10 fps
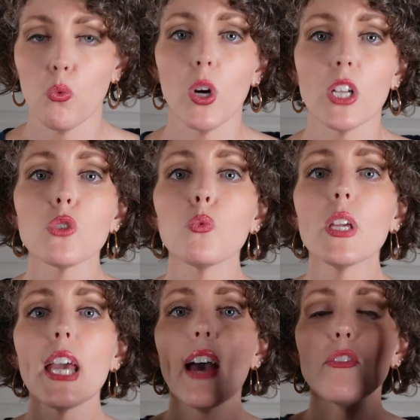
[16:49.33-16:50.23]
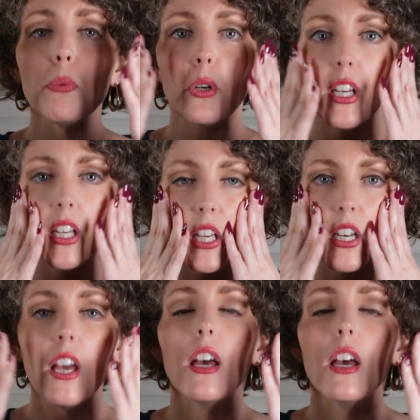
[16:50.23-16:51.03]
Once we have put in